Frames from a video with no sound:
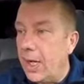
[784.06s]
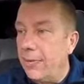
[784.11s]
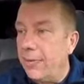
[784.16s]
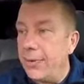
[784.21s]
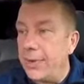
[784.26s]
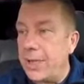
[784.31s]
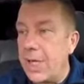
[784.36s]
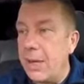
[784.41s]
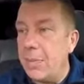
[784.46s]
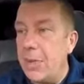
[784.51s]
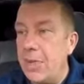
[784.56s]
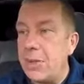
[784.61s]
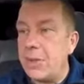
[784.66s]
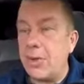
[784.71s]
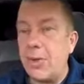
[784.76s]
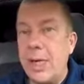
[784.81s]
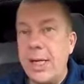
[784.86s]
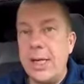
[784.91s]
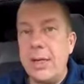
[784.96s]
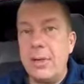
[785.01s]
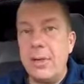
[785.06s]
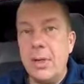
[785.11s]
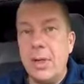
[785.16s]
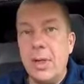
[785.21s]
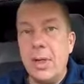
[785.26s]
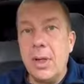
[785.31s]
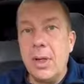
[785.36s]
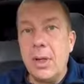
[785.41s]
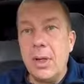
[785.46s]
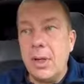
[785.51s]
infotainment screen.
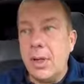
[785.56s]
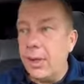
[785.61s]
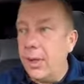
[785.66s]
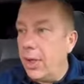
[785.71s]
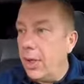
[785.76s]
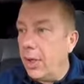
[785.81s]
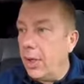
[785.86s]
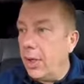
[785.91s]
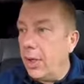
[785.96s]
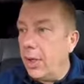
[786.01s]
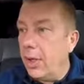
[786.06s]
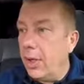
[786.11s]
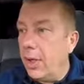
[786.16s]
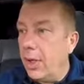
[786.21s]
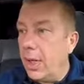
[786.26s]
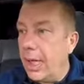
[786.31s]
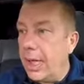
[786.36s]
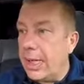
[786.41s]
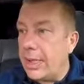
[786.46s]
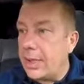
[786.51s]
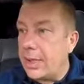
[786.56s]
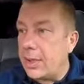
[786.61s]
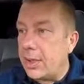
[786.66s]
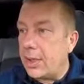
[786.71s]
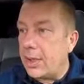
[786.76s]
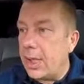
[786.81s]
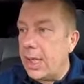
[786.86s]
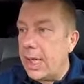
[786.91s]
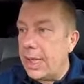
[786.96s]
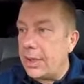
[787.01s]

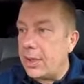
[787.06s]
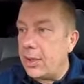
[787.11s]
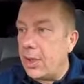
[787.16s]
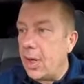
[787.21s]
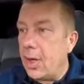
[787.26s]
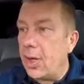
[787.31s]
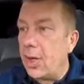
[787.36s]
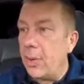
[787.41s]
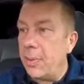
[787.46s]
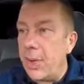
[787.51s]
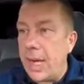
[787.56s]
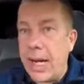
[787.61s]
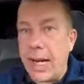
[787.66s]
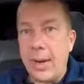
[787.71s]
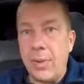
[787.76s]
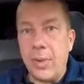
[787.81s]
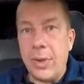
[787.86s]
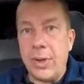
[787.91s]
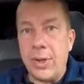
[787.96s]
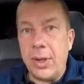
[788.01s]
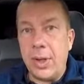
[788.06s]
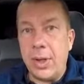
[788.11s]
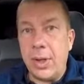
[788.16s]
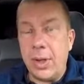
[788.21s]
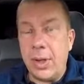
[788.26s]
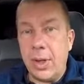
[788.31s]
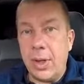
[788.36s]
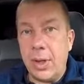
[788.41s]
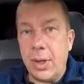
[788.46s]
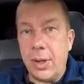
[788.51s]
It's not on par with
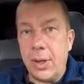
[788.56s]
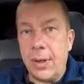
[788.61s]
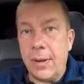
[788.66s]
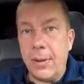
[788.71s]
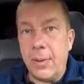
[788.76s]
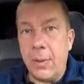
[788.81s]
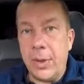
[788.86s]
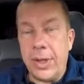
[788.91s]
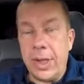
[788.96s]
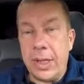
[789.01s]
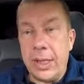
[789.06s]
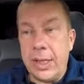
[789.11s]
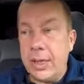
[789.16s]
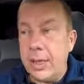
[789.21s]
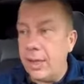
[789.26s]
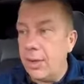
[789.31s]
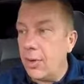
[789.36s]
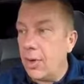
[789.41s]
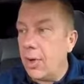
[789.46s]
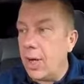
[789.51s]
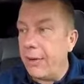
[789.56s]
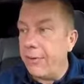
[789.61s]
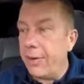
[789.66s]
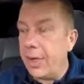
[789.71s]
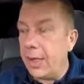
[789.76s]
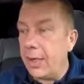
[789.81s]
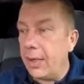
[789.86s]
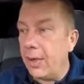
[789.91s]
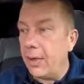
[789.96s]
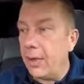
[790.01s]
the e-Niro. I
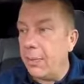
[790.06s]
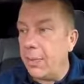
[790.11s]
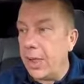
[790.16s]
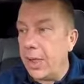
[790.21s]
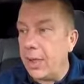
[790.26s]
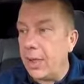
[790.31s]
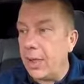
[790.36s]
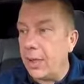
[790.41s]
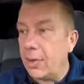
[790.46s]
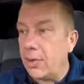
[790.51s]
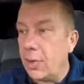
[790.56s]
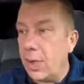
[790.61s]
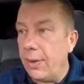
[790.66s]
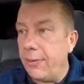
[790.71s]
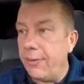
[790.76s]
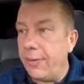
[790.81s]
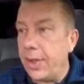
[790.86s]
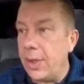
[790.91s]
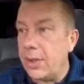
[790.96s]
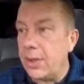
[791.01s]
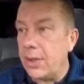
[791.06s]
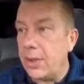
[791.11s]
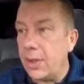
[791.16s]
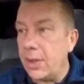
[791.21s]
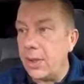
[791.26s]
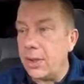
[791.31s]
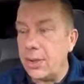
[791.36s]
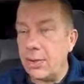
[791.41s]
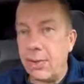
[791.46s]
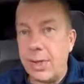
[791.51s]
think the big
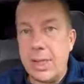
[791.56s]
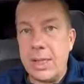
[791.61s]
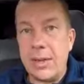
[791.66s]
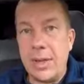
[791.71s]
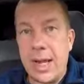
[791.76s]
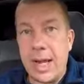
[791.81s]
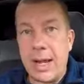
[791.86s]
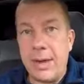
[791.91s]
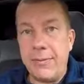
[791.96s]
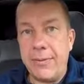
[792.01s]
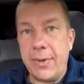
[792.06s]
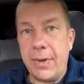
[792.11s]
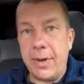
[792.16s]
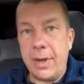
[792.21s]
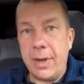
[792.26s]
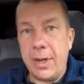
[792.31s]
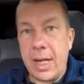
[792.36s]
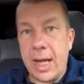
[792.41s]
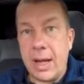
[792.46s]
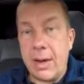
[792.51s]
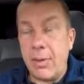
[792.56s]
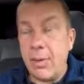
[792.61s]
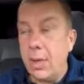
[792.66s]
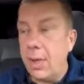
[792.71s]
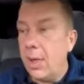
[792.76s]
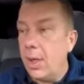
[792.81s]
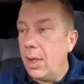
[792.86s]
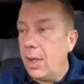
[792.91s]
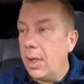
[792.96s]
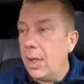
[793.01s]
12-inch screen they have now
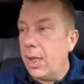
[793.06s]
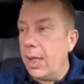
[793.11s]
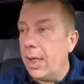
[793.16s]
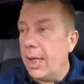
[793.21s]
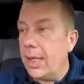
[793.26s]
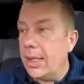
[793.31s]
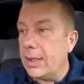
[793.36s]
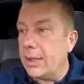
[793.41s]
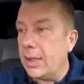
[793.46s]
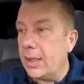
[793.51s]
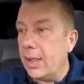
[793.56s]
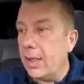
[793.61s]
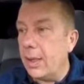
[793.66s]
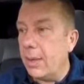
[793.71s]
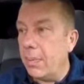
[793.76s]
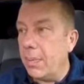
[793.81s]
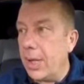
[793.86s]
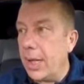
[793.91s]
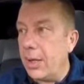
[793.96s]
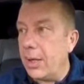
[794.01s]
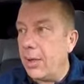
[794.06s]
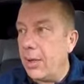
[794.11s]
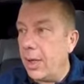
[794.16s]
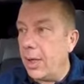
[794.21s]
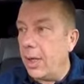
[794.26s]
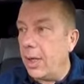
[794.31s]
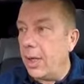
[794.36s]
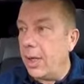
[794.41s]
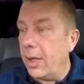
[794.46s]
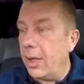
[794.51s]
is better,
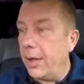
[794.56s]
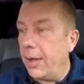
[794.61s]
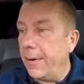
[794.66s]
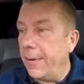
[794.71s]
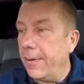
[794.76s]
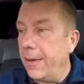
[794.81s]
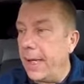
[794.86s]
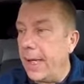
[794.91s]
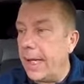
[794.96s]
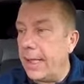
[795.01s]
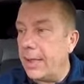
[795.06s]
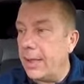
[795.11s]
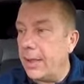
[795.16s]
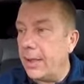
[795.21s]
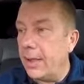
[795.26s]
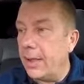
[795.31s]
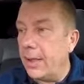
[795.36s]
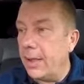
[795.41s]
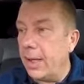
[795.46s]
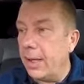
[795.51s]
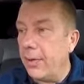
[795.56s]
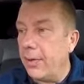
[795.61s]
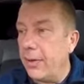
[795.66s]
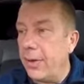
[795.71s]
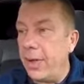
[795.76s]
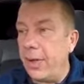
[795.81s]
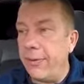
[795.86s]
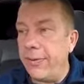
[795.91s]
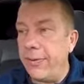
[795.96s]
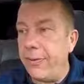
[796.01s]
and
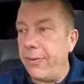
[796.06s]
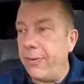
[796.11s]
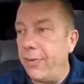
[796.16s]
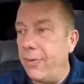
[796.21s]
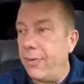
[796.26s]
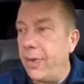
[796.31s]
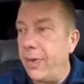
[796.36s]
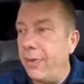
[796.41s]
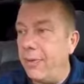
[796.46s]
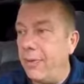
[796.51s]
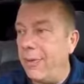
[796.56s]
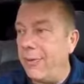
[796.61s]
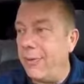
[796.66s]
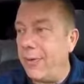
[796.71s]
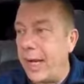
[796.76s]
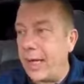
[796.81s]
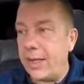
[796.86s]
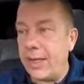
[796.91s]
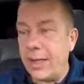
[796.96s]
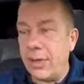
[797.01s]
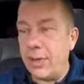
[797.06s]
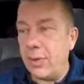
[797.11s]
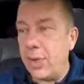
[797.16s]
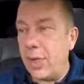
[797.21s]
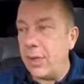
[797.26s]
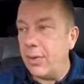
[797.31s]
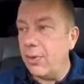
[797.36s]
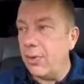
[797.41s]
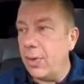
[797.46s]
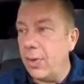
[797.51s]
the fact that you